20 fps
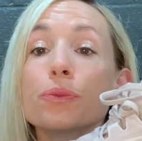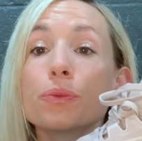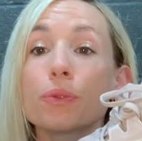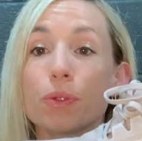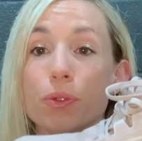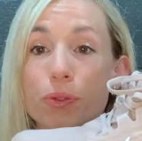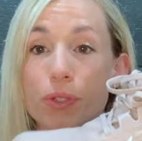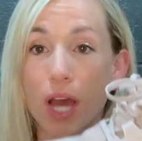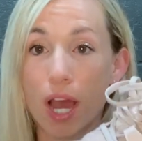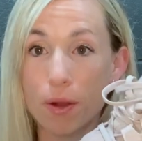
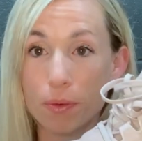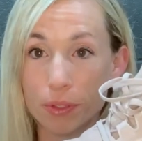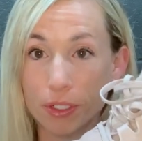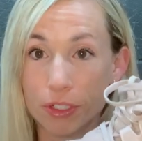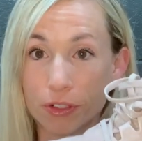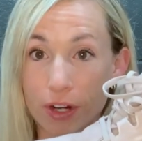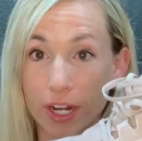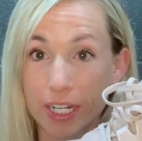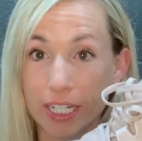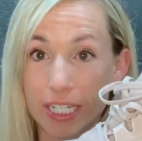will not
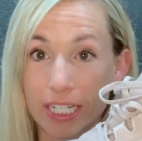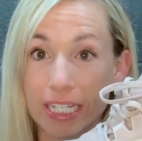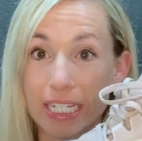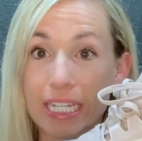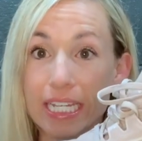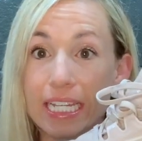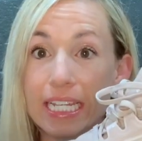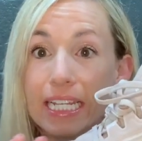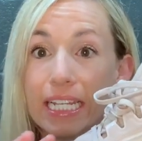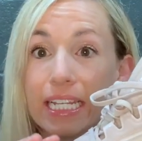regret it.
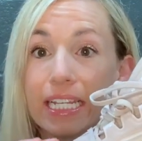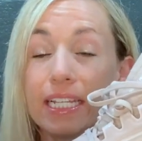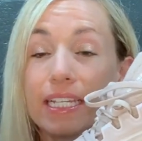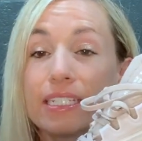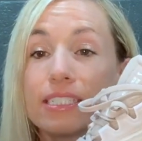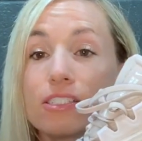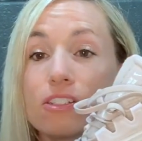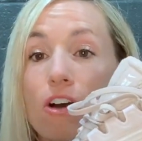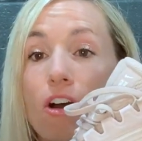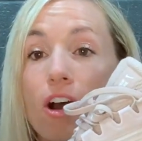It
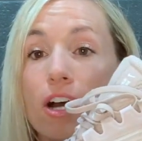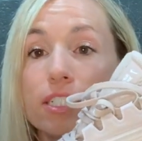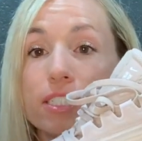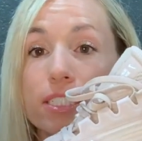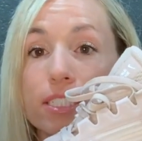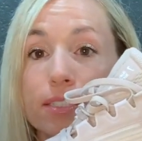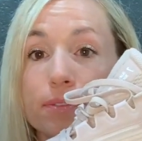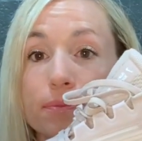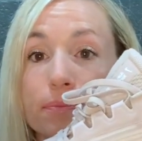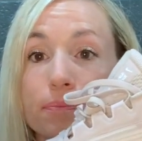is
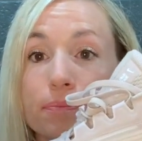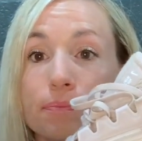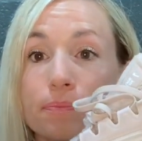awesome.